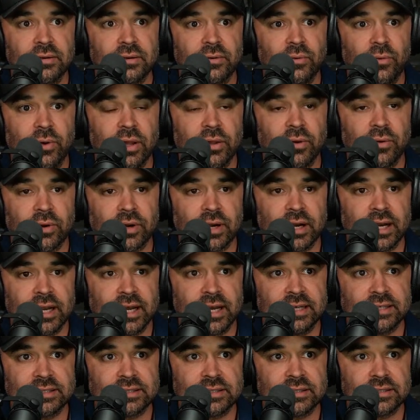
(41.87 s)
well
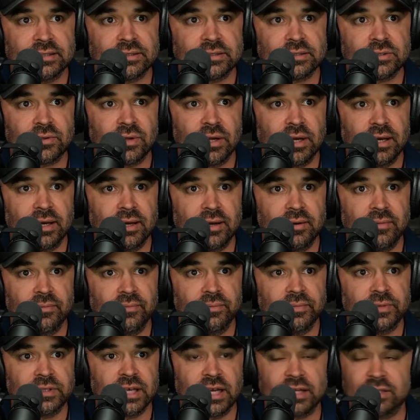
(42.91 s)
organized
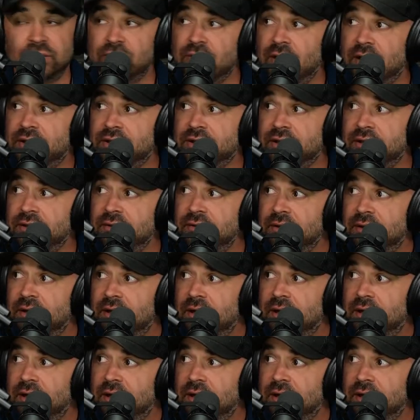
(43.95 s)
um, site structure,